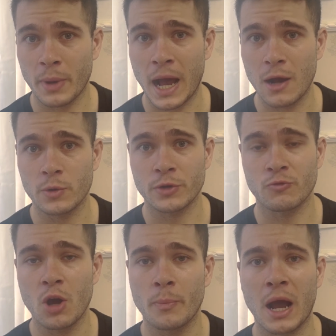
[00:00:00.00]
power,
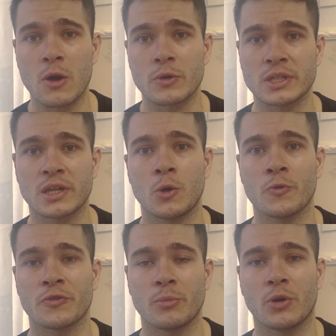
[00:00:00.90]
raw power to get
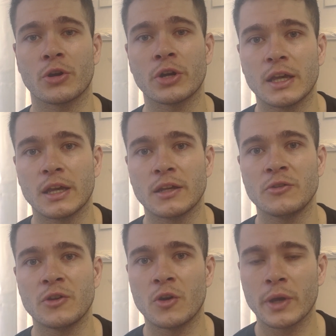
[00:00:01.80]
over the bar. And you
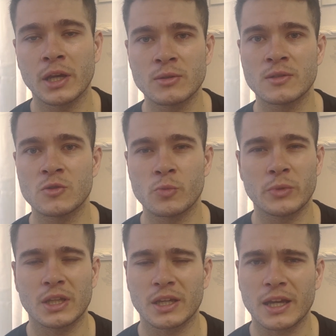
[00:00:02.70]
know, it consumed me.
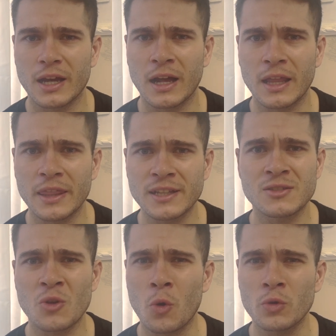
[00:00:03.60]
That's
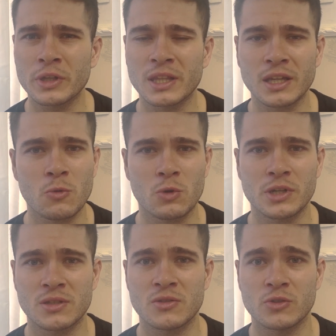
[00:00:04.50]
the only thing I
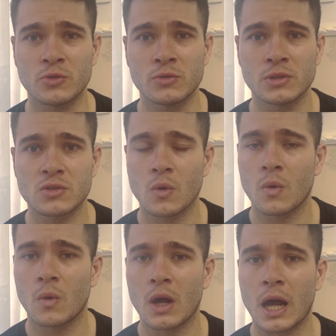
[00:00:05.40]
wanted to do. So
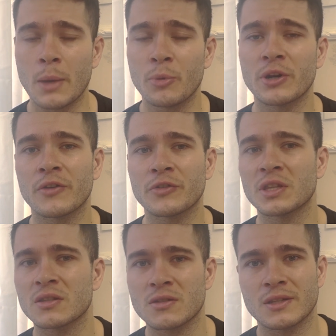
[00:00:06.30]
I put everything
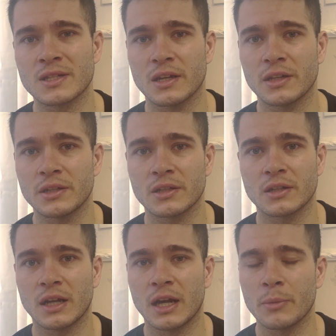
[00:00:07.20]
to the side.
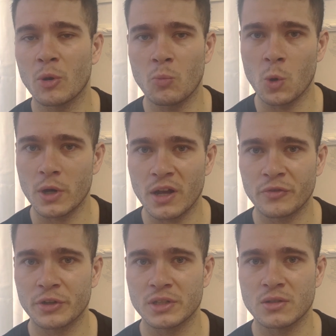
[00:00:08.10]
I put more effort
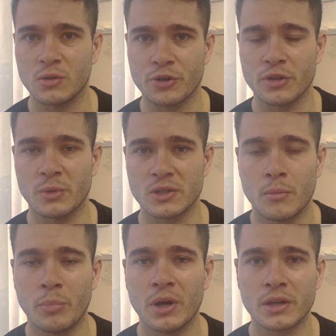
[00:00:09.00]
into learning the muscle up,
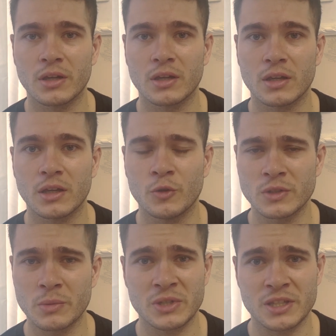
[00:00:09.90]
but it was a
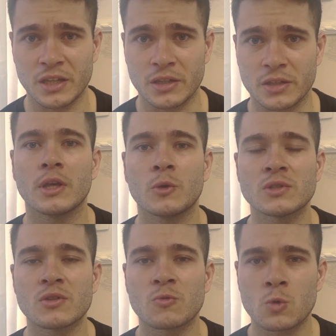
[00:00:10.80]
mistake. It was
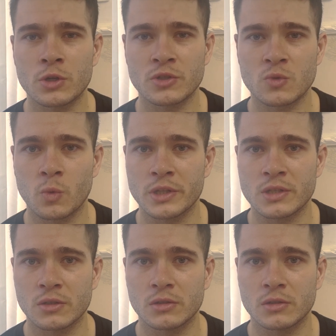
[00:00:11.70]
the worst way to